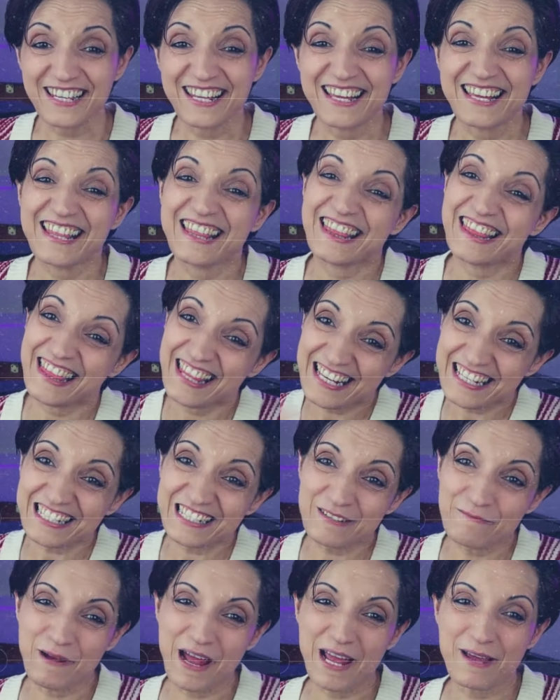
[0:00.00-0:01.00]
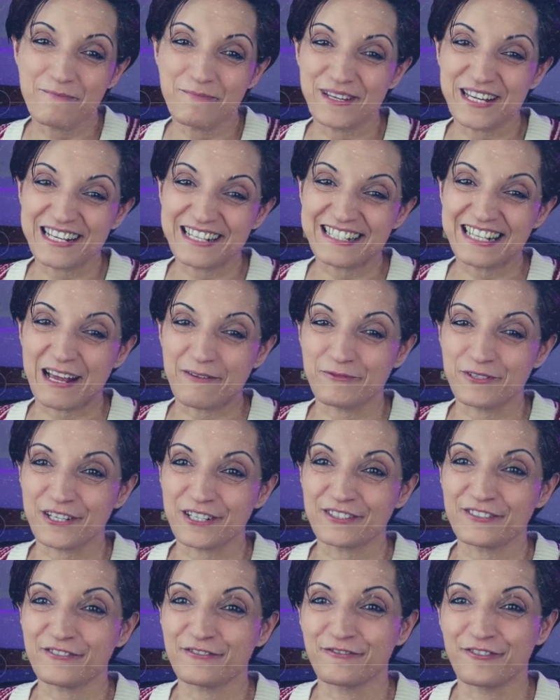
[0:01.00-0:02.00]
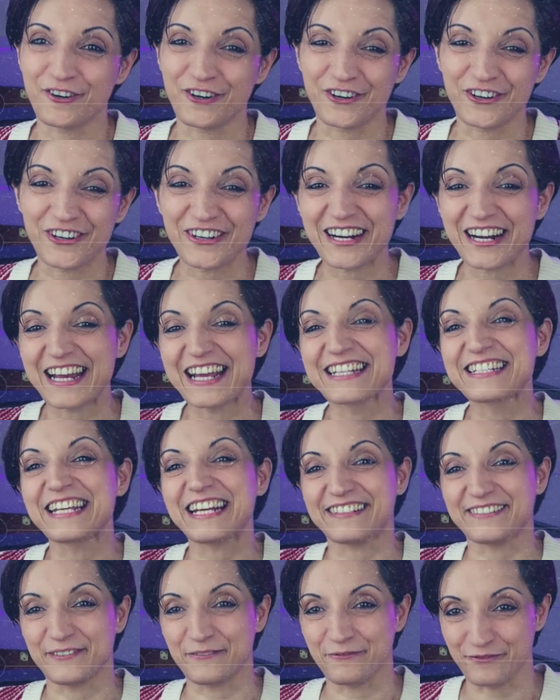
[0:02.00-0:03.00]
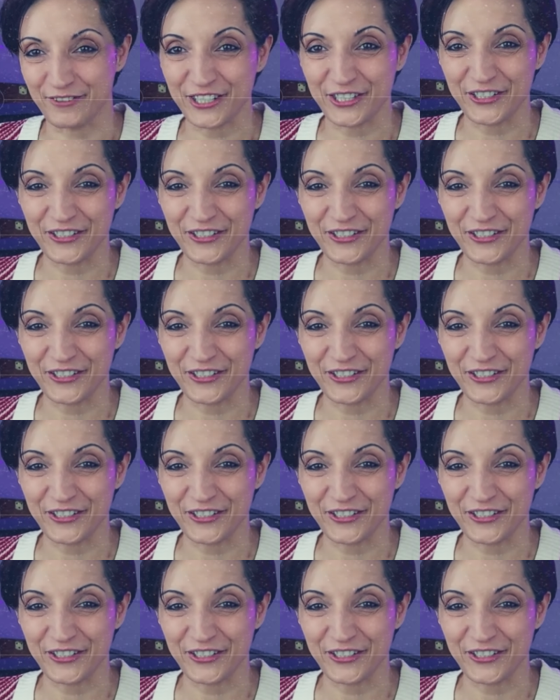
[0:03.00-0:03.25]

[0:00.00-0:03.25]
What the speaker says: this might be a subject for another video.